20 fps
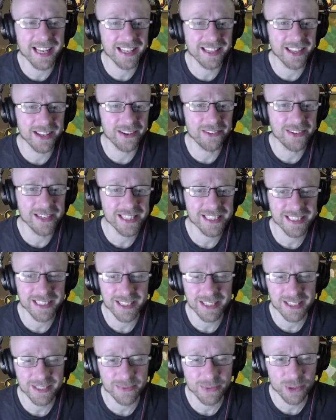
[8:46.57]
There isn't a
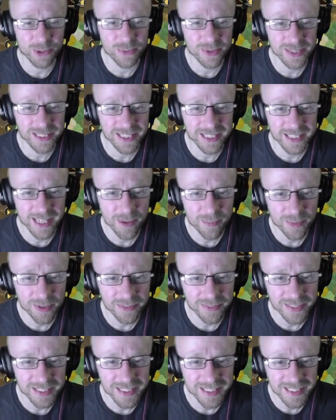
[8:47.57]
small mosque in that
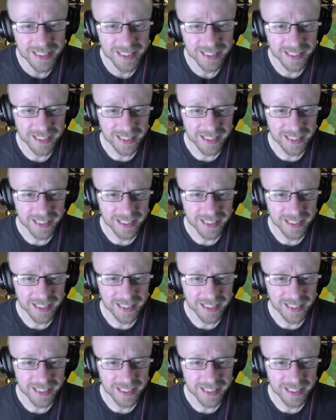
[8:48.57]
province.